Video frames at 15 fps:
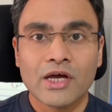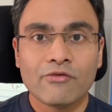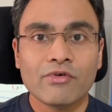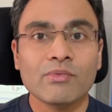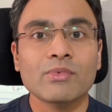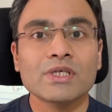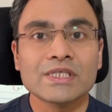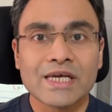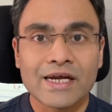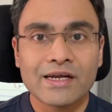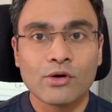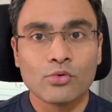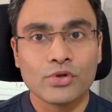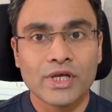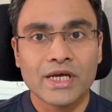We must get
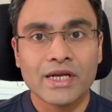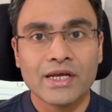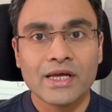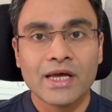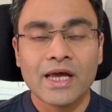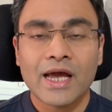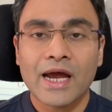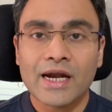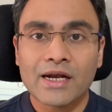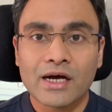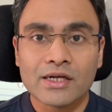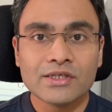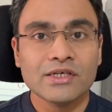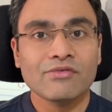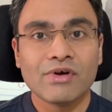out there and
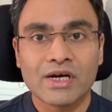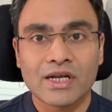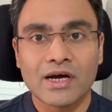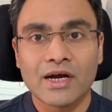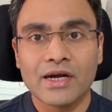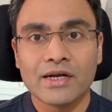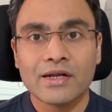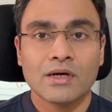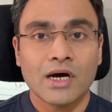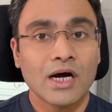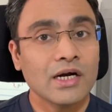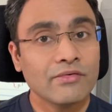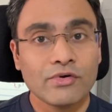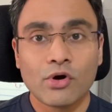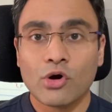achieve our target.
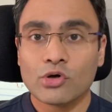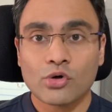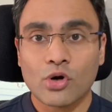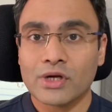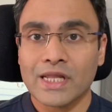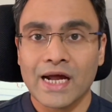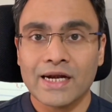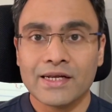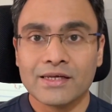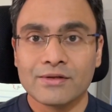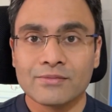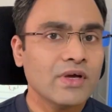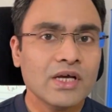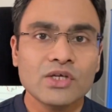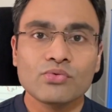Aren't we all taught that?
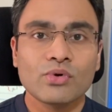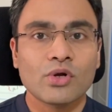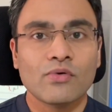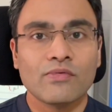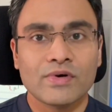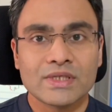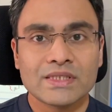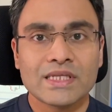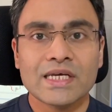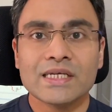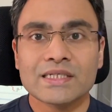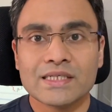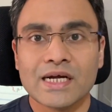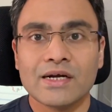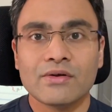Each one of us
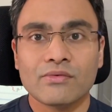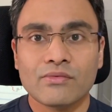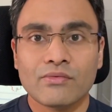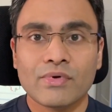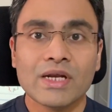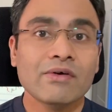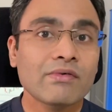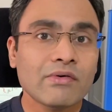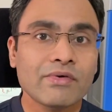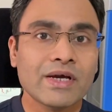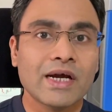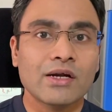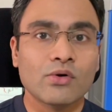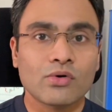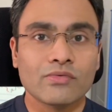thinks that whenever we
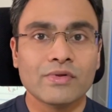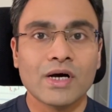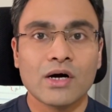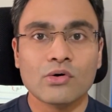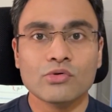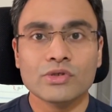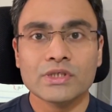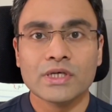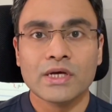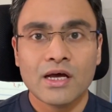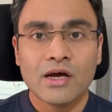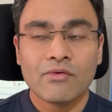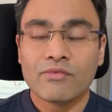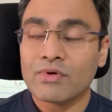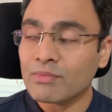get out of the house,
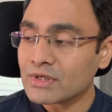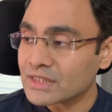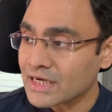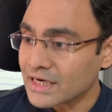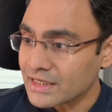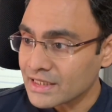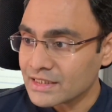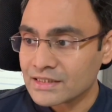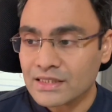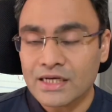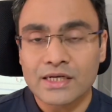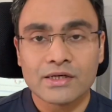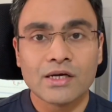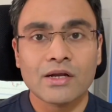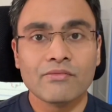we must get this
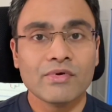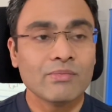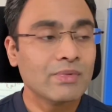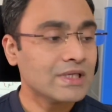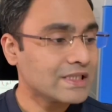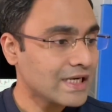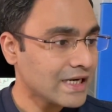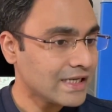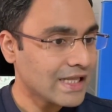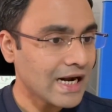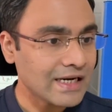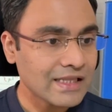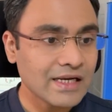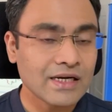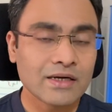thing done, we must get
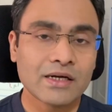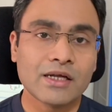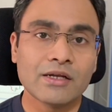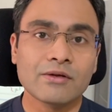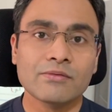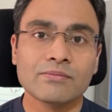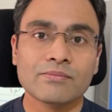that thing done.